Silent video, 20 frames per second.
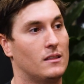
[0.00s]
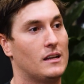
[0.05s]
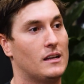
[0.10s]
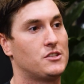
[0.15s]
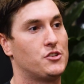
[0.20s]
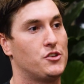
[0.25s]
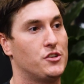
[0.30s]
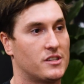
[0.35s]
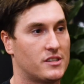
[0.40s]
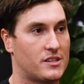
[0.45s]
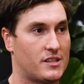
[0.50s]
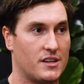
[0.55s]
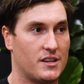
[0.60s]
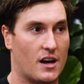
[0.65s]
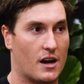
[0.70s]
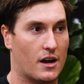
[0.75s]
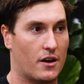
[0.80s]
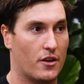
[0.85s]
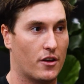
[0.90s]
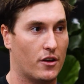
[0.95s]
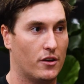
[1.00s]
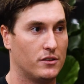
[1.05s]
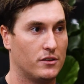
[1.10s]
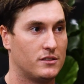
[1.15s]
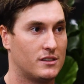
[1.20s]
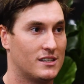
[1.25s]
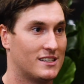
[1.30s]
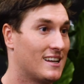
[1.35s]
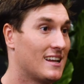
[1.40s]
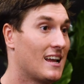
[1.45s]
Let's use a scenario
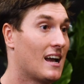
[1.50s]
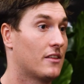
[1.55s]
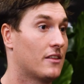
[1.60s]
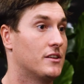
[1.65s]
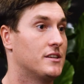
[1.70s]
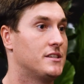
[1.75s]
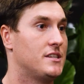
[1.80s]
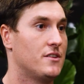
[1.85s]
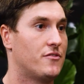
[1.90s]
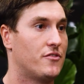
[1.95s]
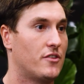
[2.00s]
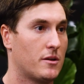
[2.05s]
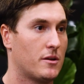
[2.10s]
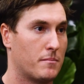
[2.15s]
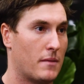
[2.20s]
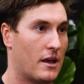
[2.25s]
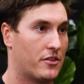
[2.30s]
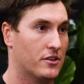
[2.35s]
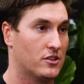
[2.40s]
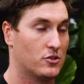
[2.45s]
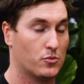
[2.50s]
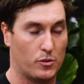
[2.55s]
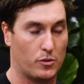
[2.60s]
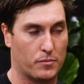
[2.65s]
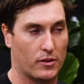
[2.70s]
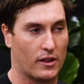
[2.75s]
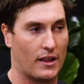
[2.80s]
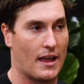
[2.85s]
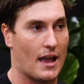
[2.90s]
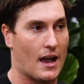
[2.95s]
to see how the differing methods would
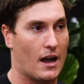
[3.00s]
play